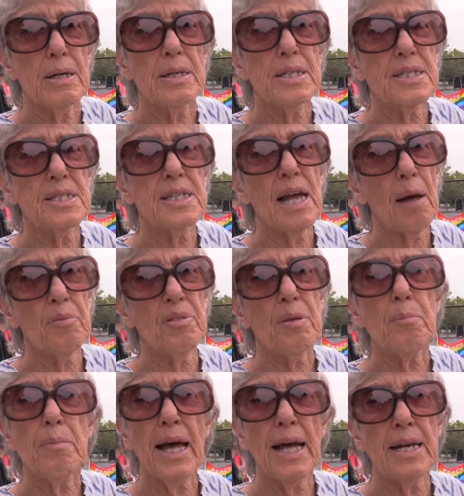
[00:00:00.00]
to stop the
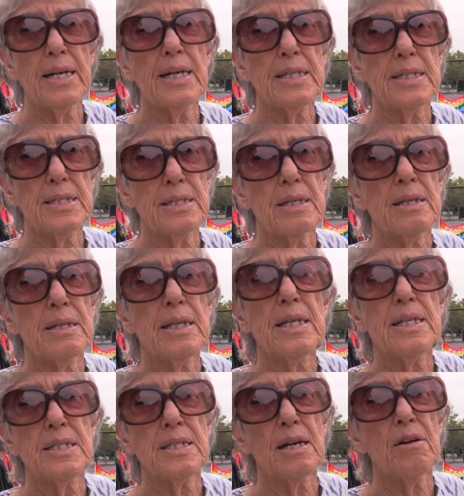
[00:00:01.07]
madness that
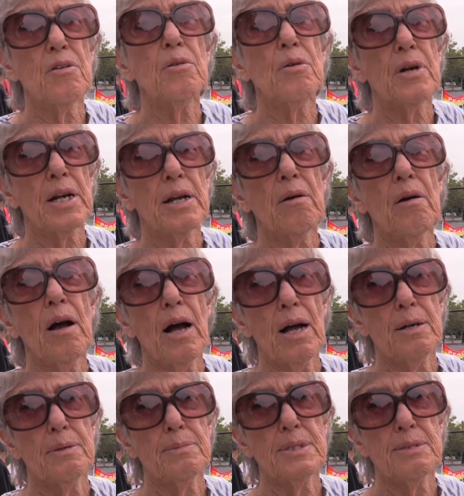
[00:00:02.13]
is our nuclear
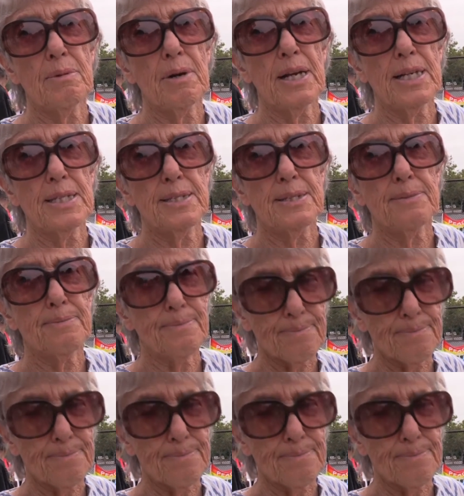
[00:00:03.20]
arms race.